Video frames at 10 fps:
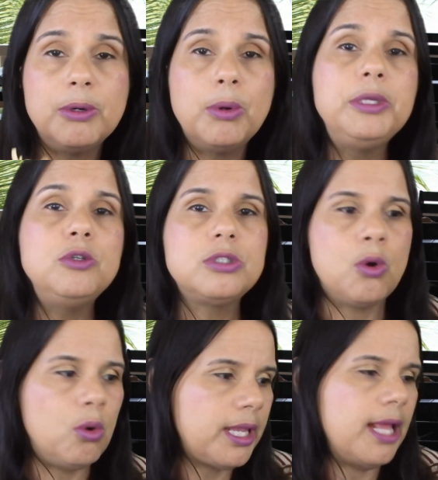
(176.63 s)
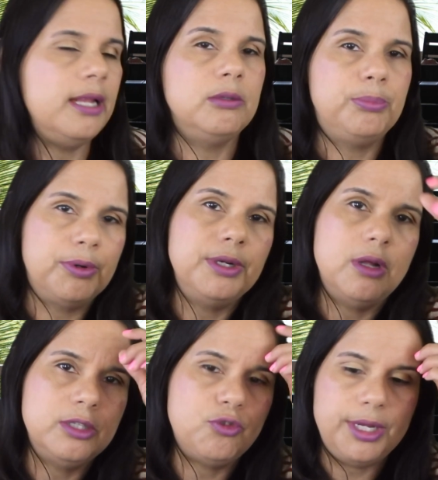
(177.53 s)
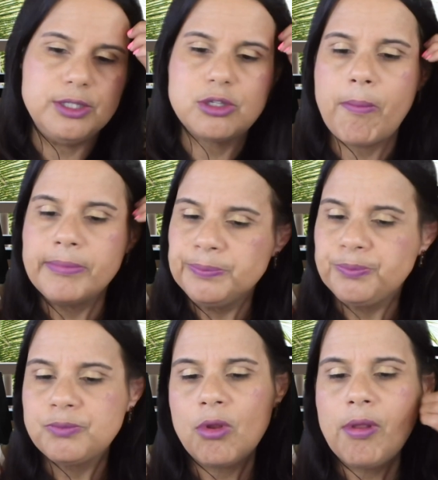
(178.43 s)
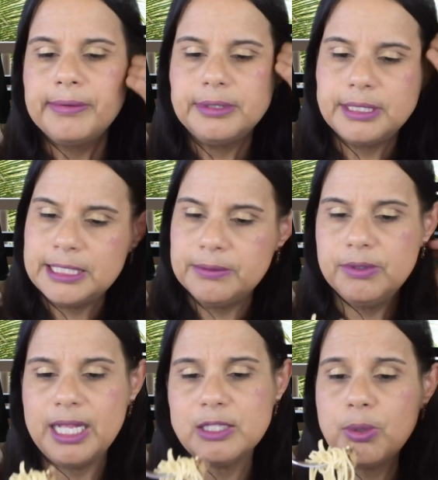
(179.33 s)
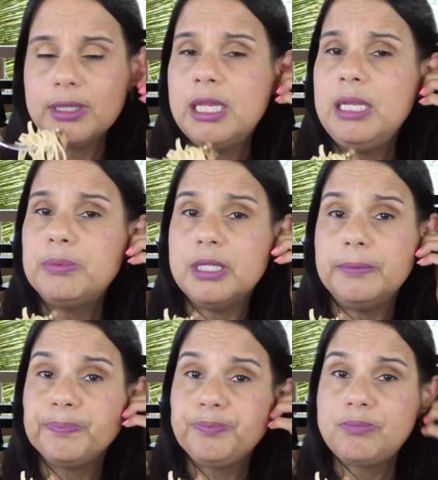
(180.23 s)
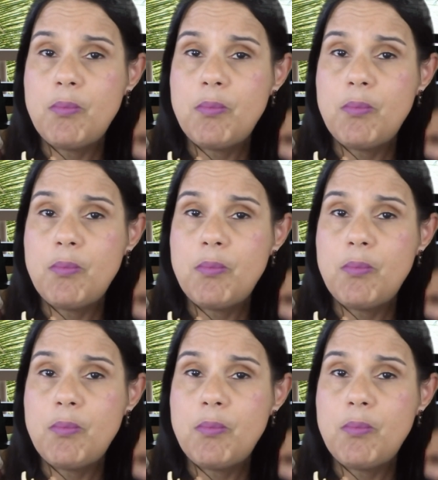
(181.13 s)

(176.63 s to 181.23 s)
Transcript: Well, we use the whole gallon to pour in all the drains. And that's what keeps it